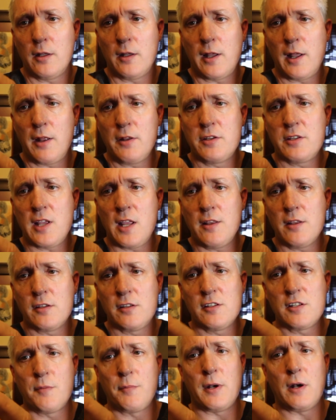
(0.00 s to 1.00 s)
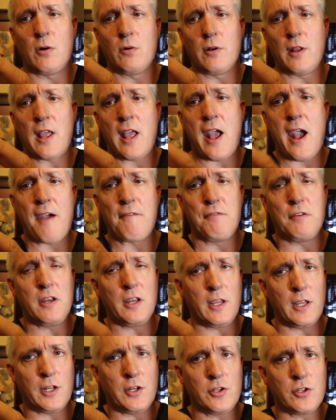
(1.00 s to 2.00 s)
I'd say this is about ½ an
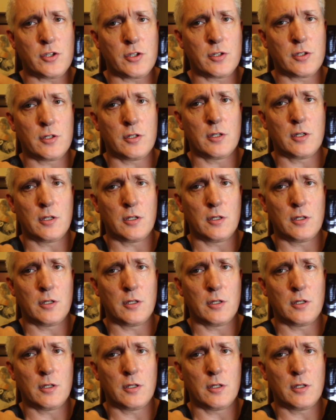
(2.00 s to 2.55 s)
inch.